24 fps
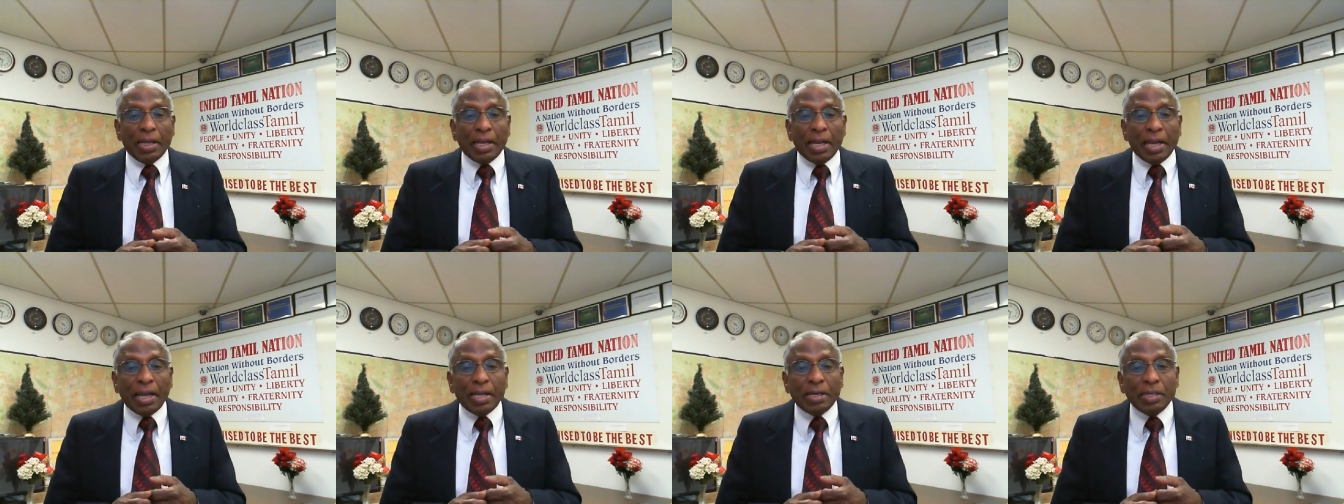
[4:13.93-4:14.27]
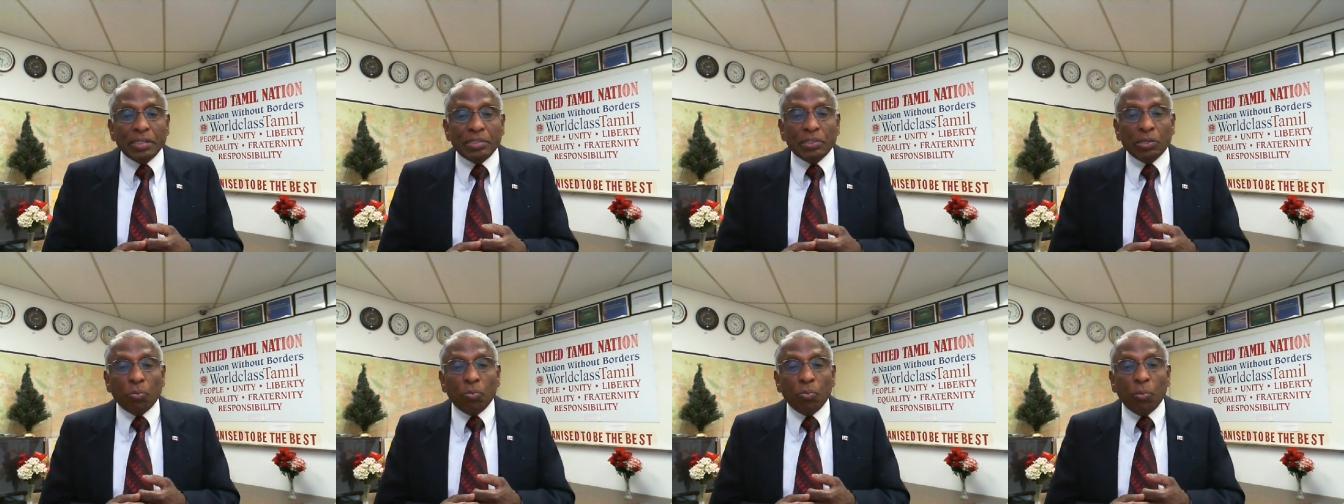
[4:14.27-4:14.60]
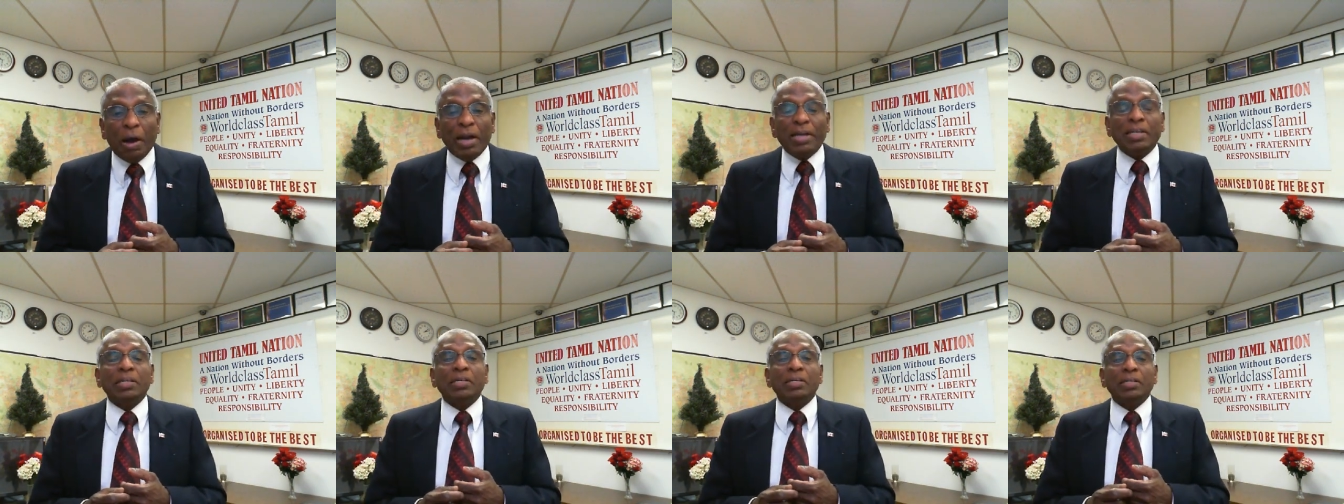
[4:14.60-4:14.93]
It is the
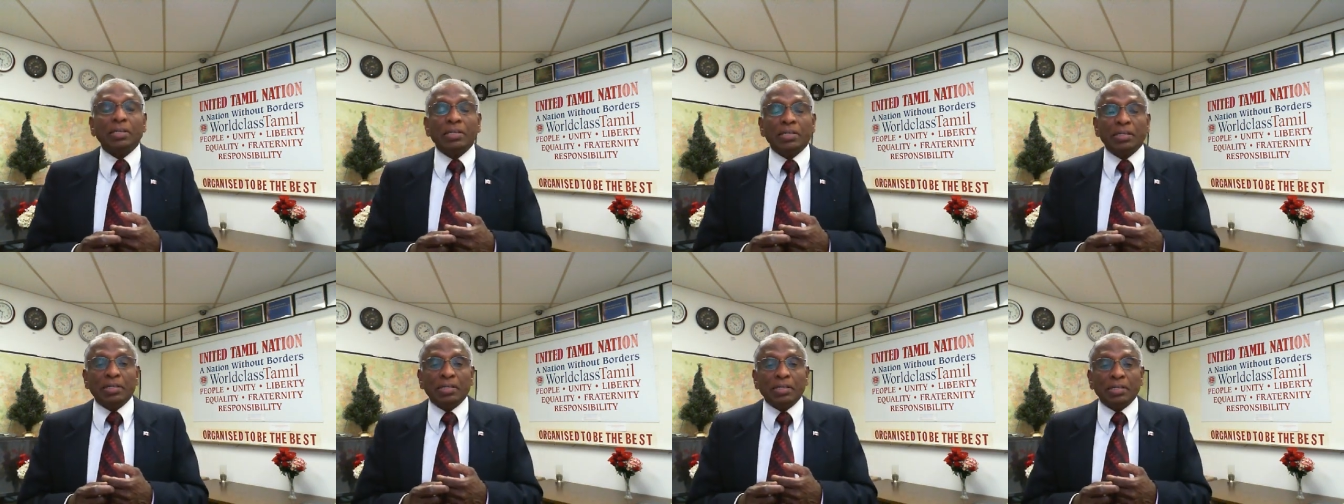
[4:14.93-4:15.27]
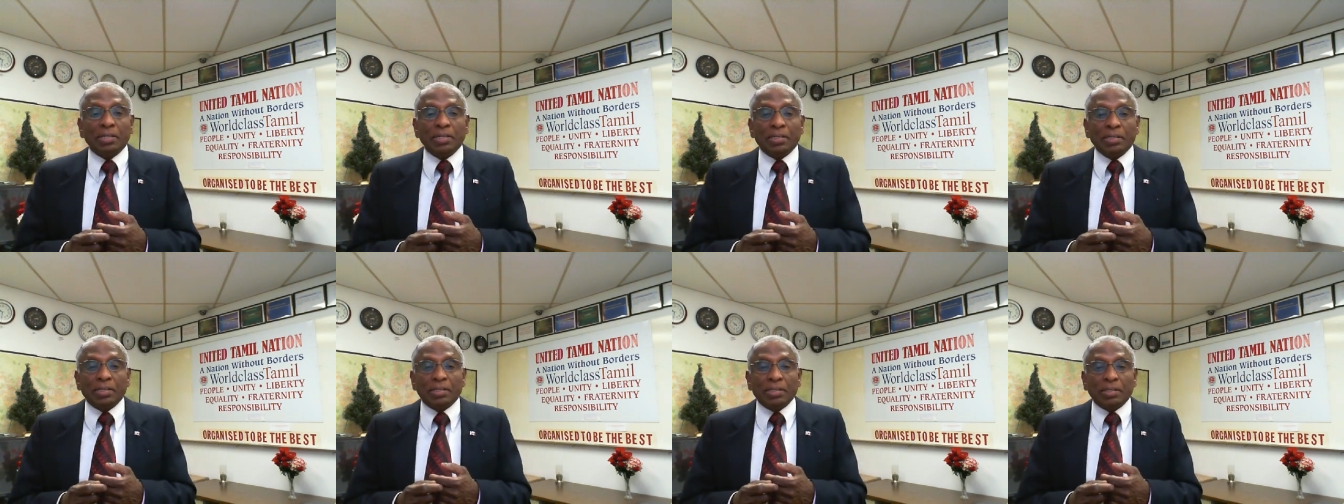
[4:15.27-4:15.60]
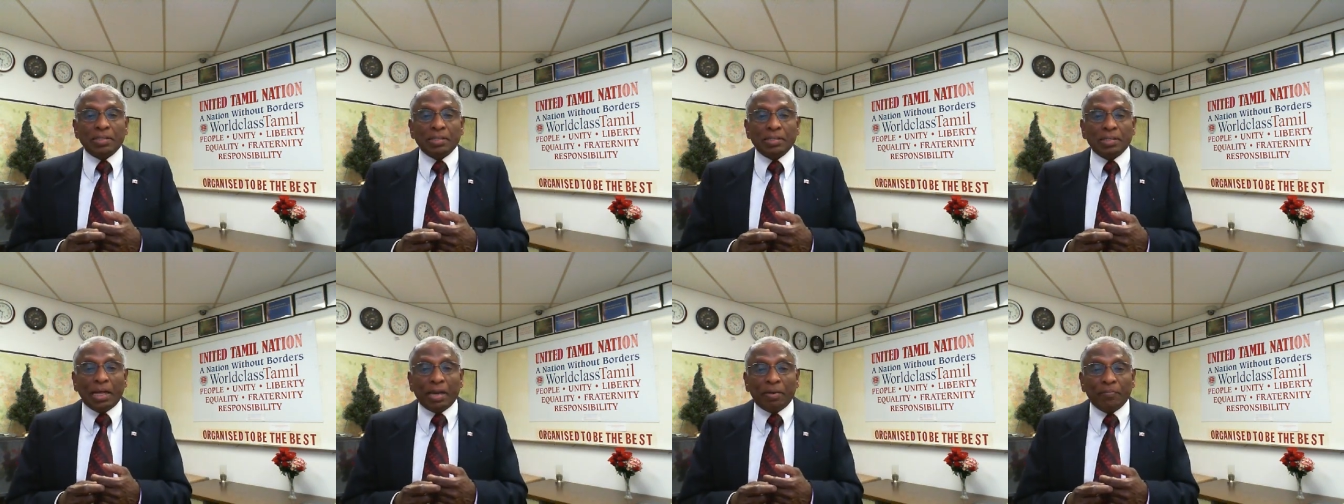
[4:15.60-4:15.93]
what
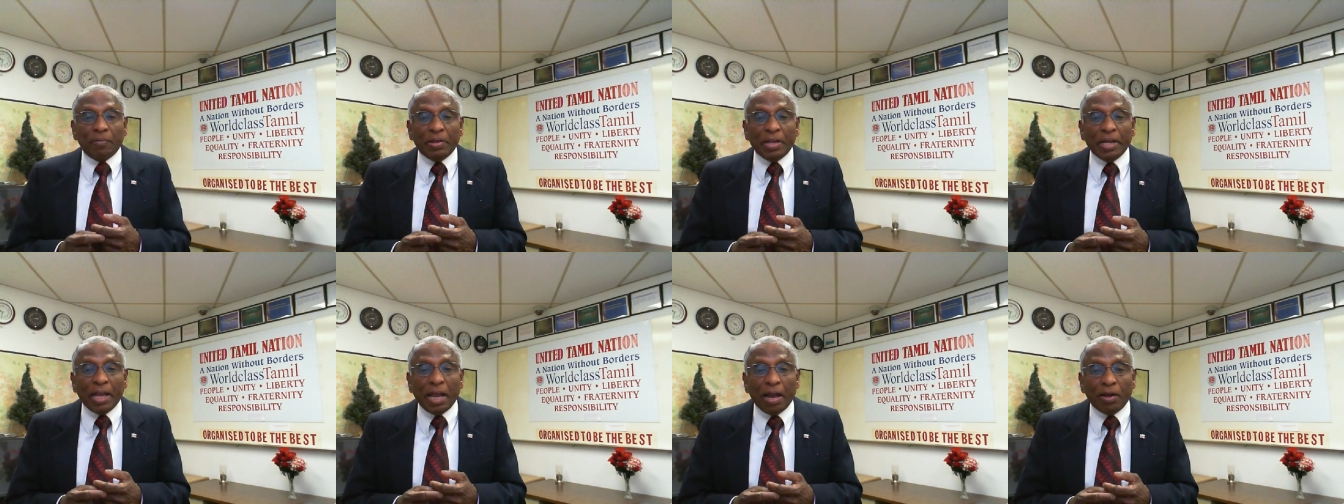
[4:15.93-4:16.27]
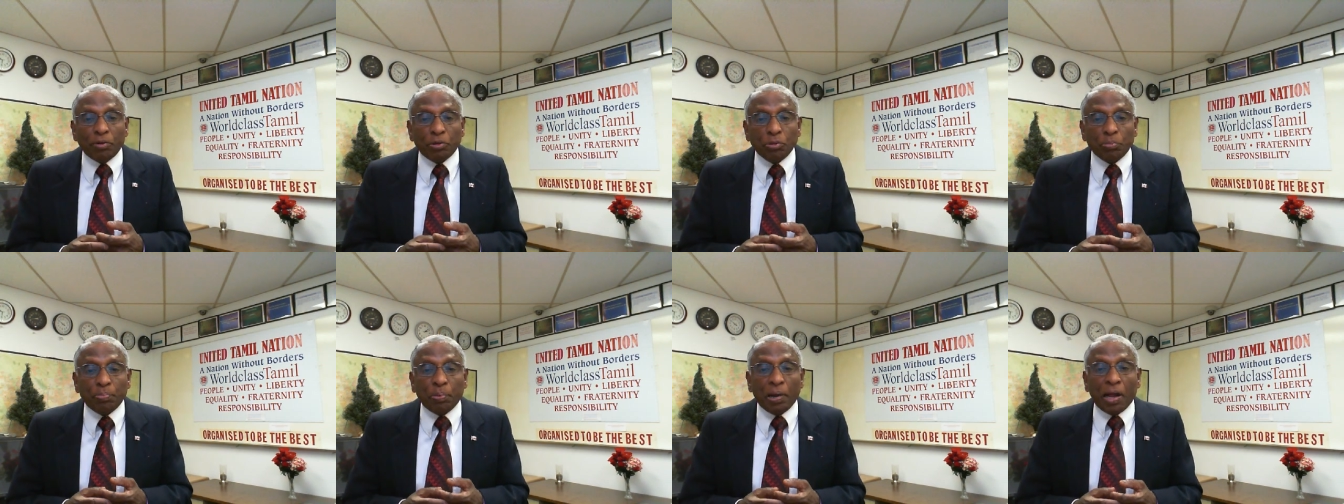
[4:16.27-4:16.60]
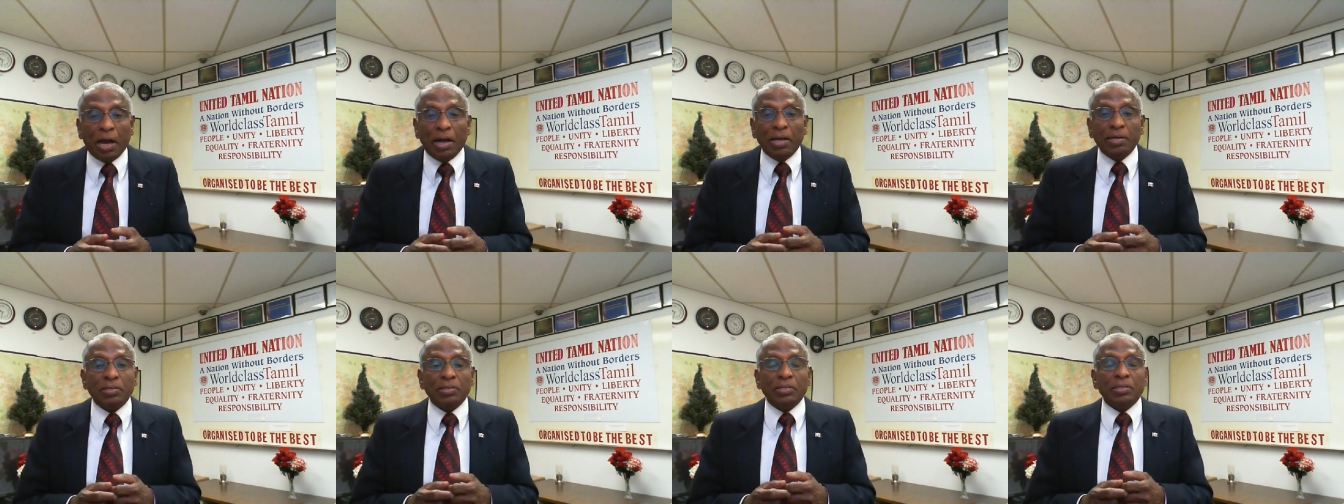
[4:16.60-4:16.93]
that we have to
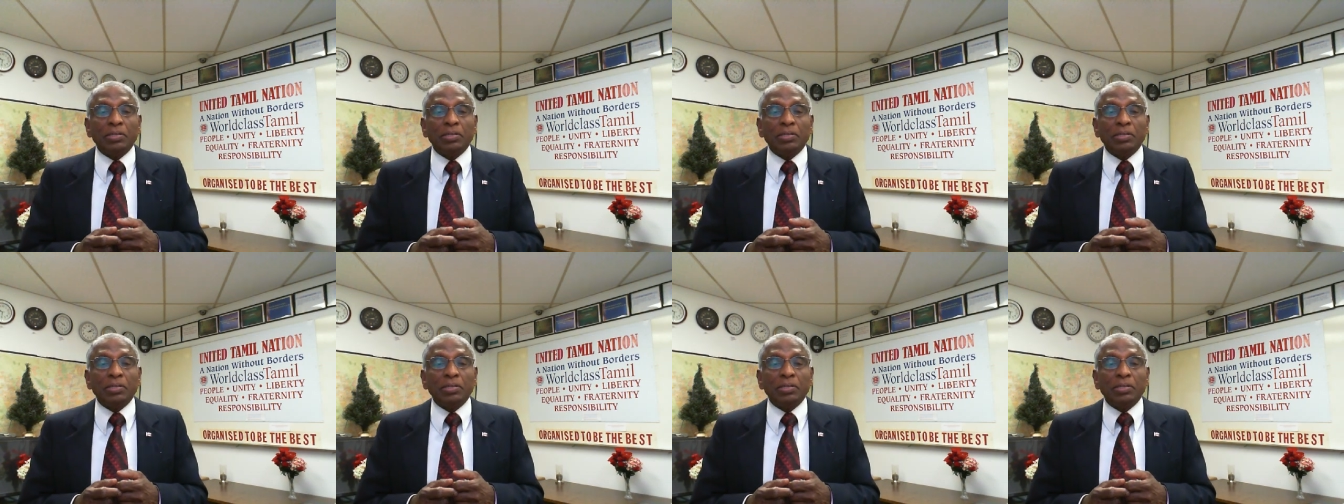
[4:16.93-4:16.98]
plant,